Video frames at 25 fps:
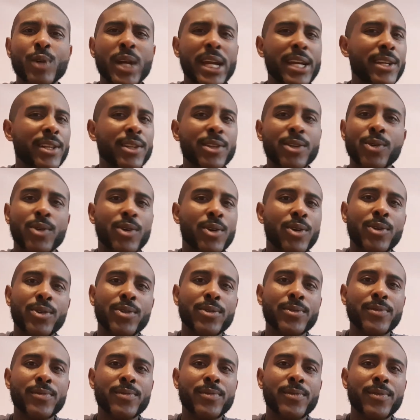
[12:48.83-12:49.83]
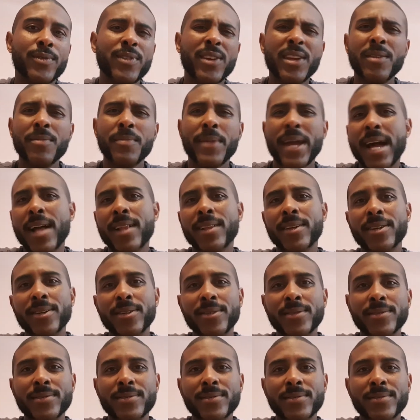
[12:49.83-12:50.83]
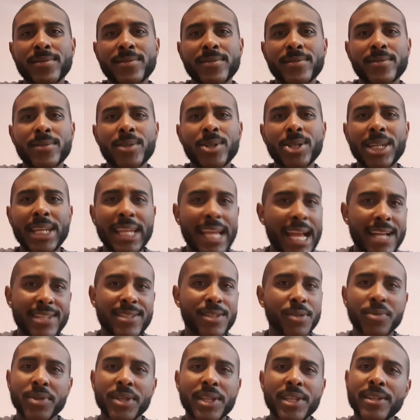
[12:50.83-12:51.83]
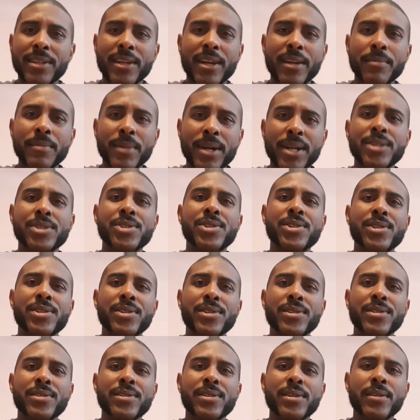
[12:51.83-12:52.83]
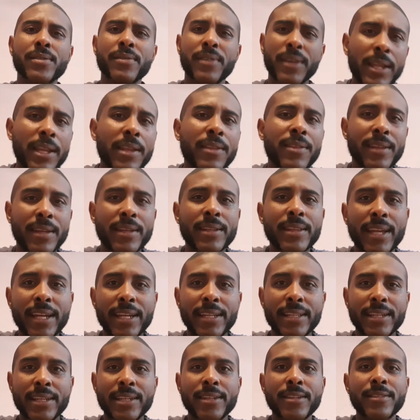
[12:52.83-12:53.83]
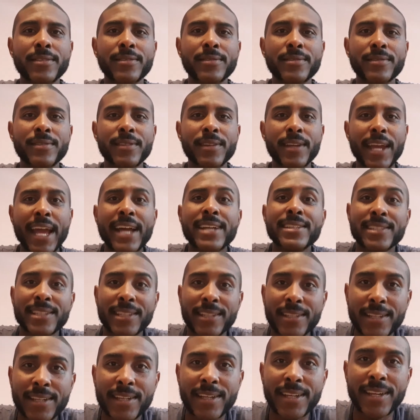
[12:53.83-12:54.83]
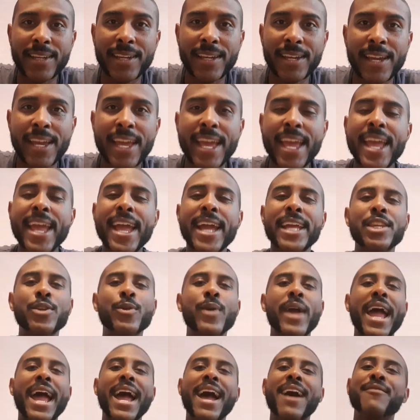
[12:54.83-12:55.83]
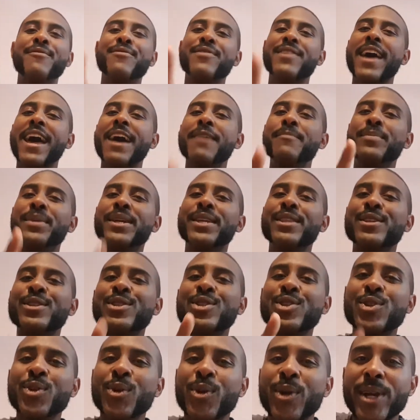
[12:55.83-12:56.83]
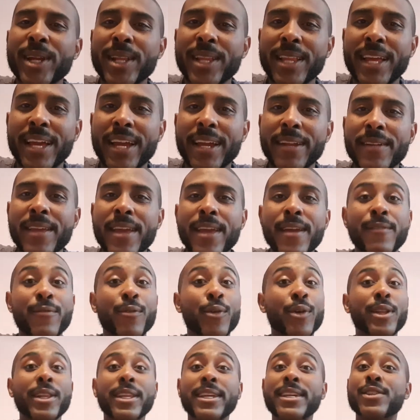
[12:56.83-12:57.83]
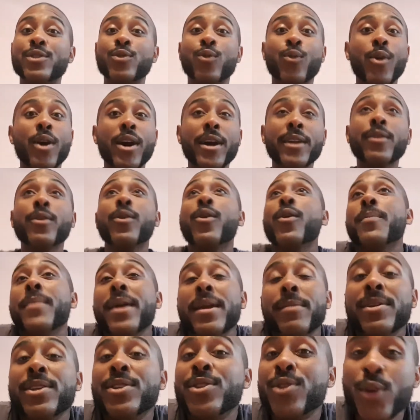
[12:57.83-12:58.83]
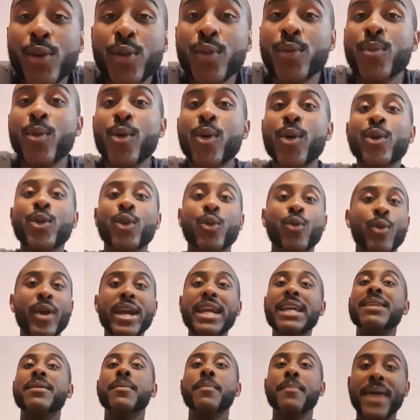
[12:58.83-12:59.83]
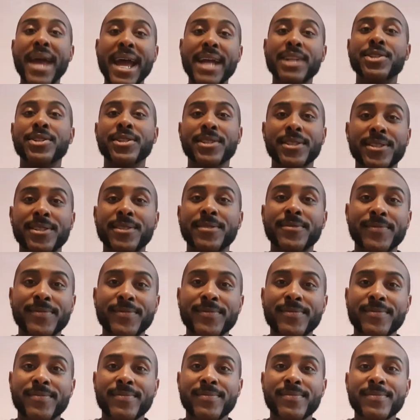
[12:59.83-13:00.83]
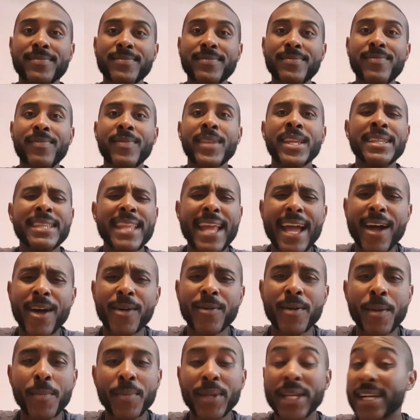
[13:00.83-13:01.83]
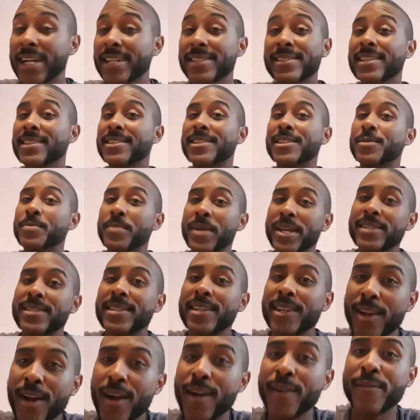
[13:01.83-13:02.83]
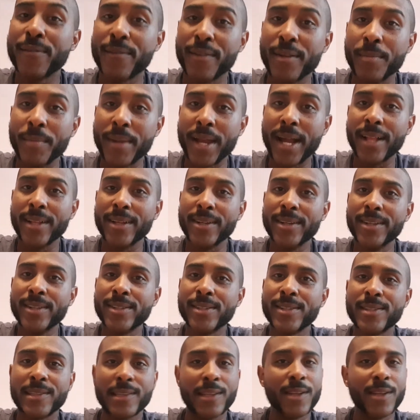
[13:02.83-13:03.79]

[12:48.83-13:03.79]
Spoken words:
regular old Finn Balor, well, he hasn't really done much of anything lately, has he? And you have that be the storyline for at least 1 or maybe 2 more great matches. Now, because this is pissing off Finn Balor,